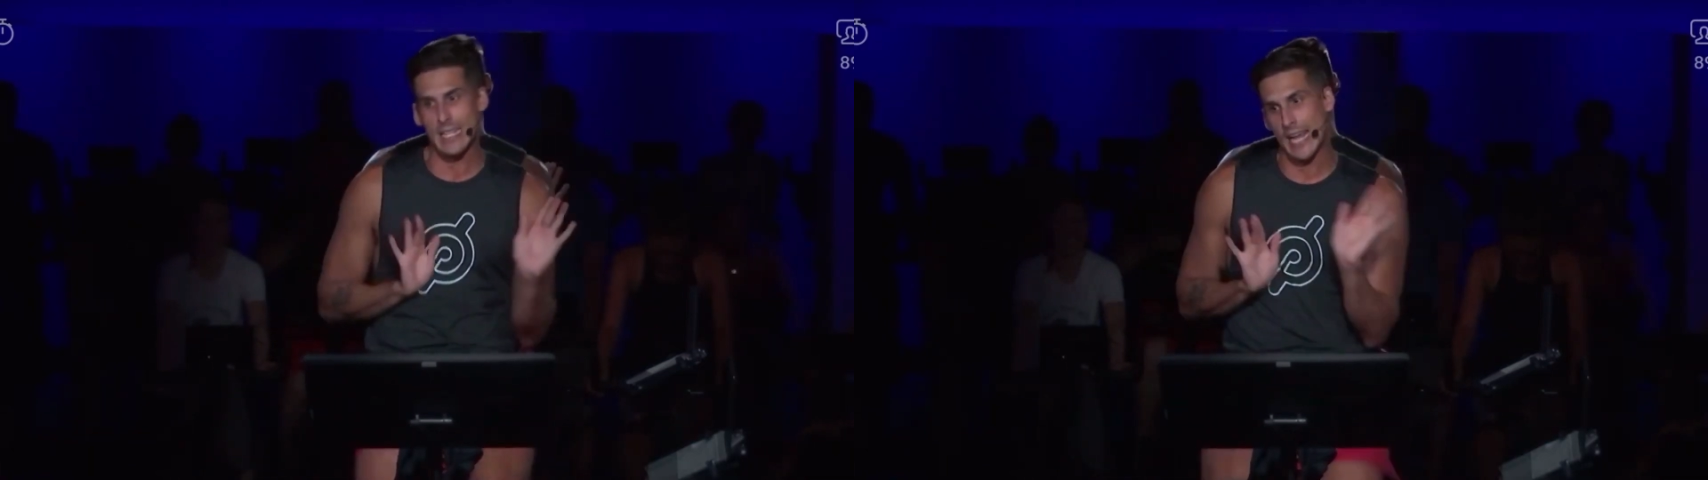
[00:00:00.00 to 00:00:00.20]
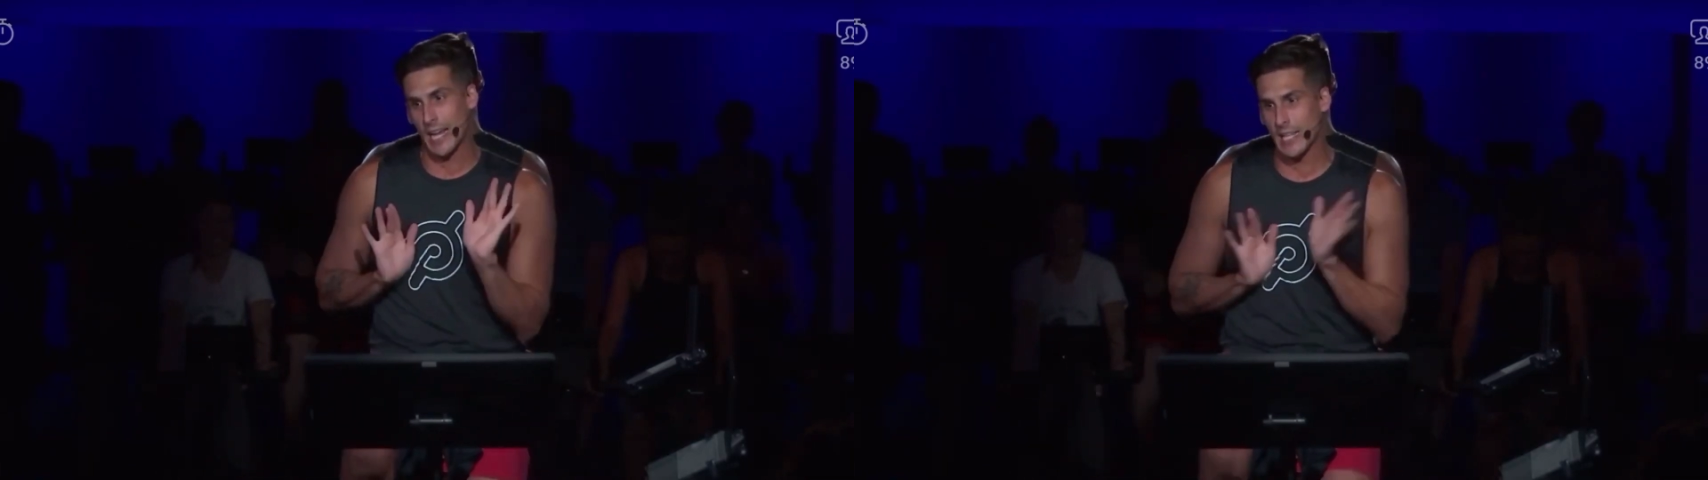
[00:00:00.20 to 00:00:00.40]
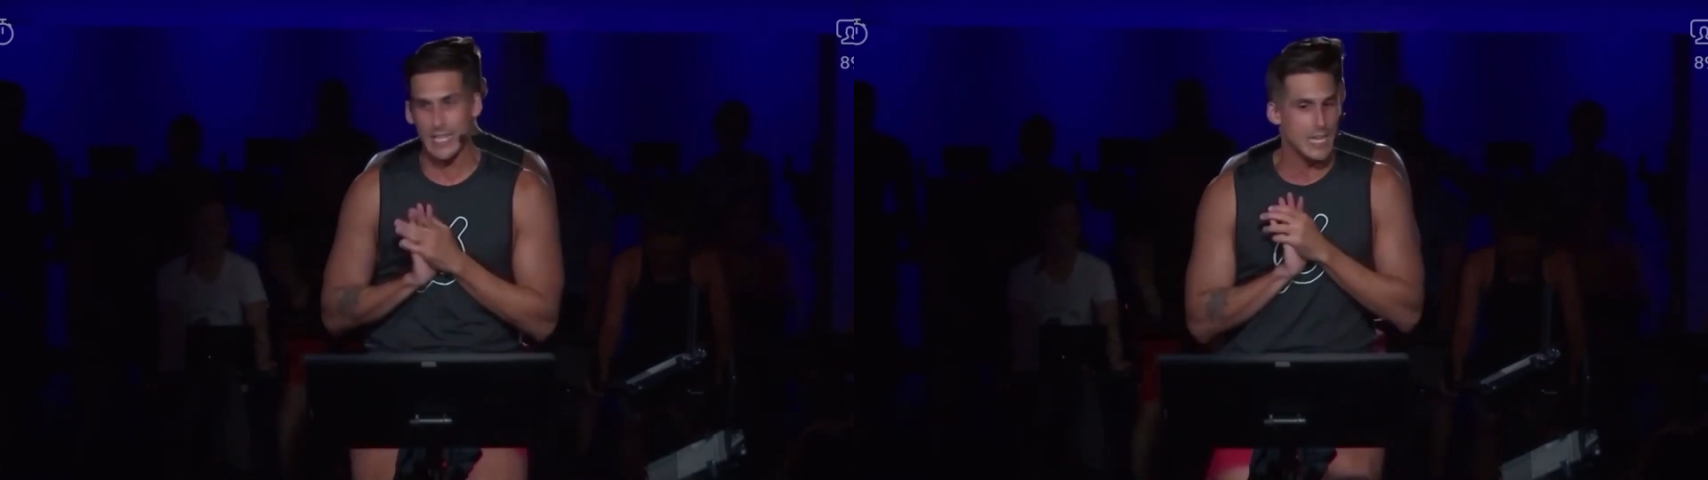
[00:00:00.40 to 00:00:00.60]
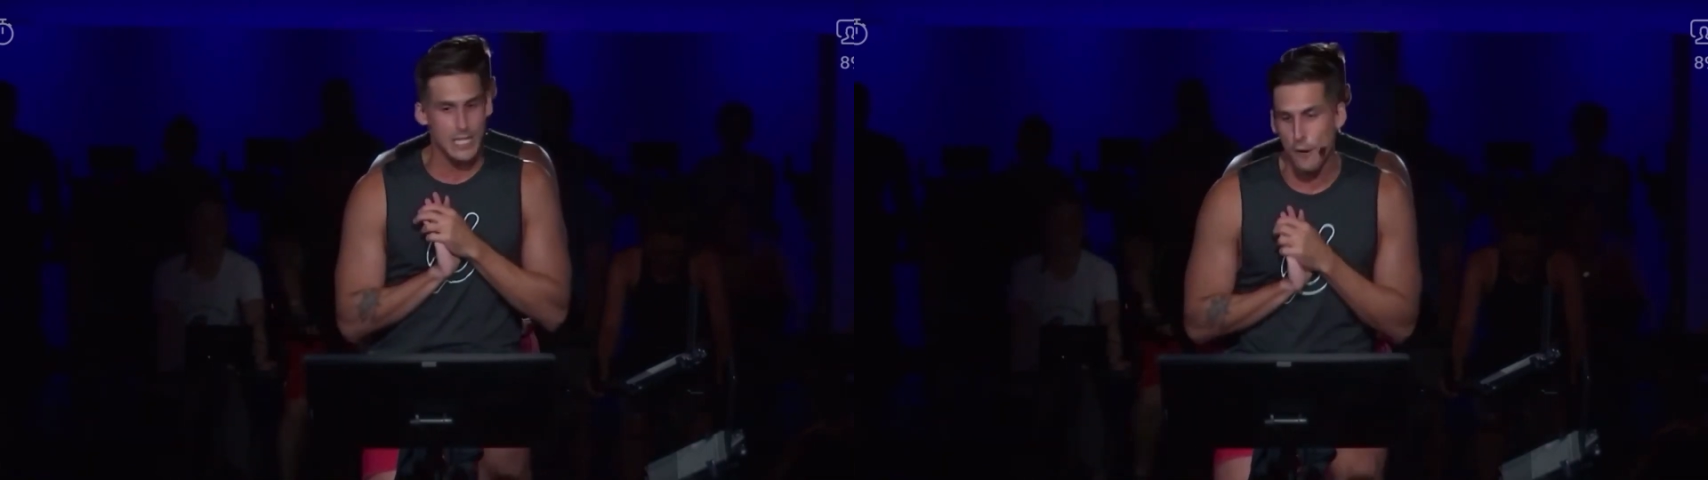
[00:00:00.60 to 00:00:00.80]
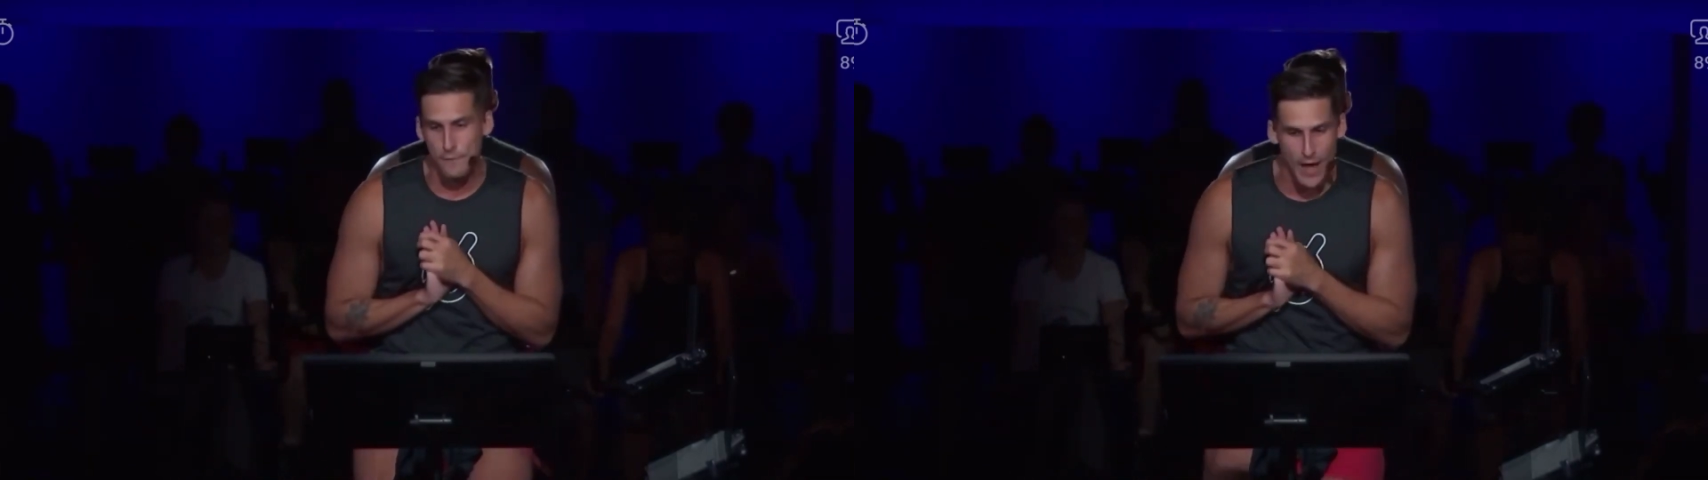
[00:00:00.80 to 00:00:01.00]
sing. Isn't it
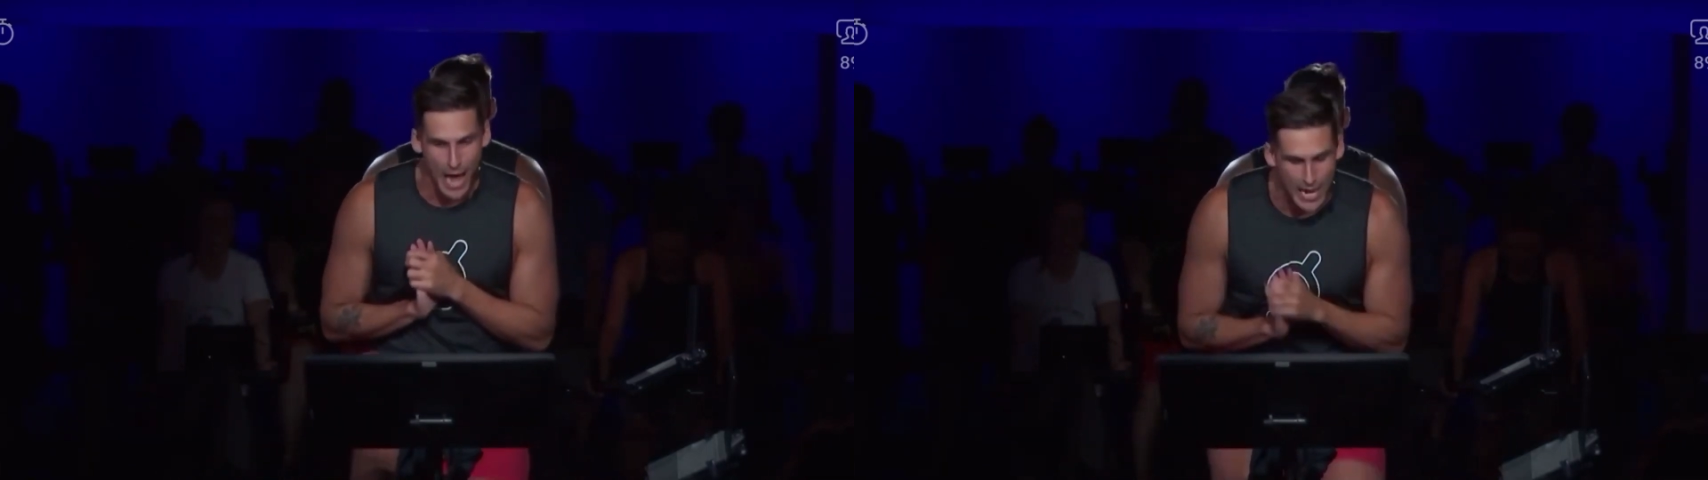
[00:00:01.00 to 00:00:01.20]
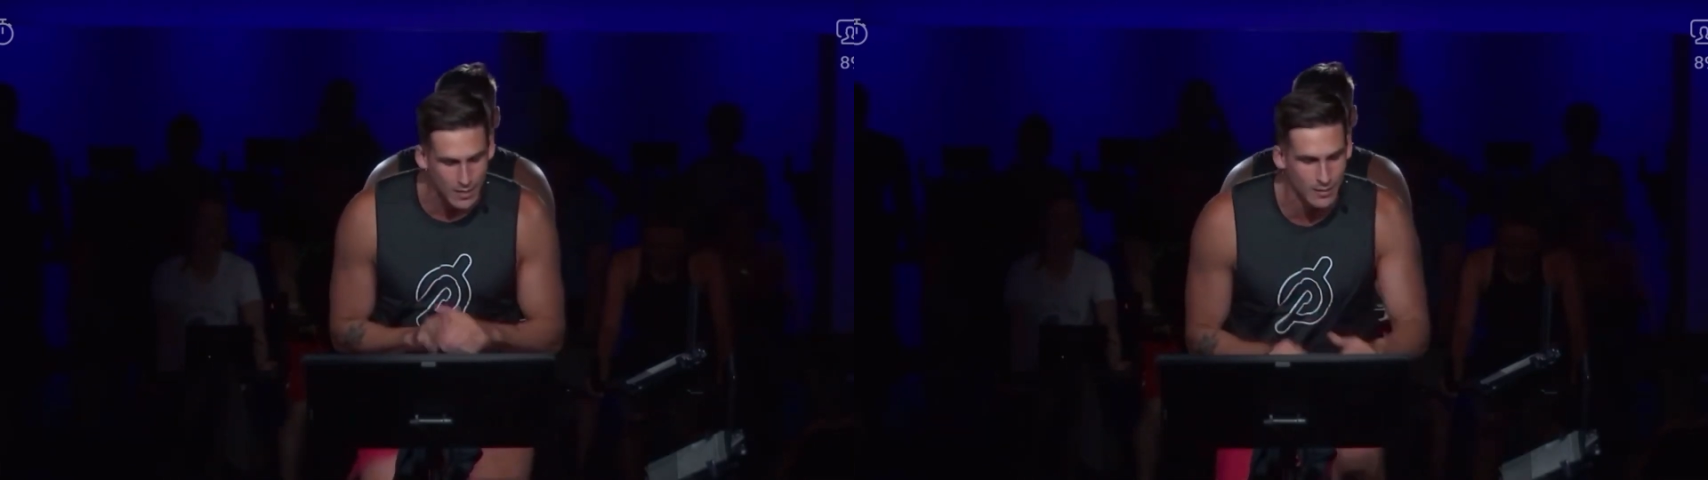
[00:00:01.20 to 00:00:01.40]
so fun?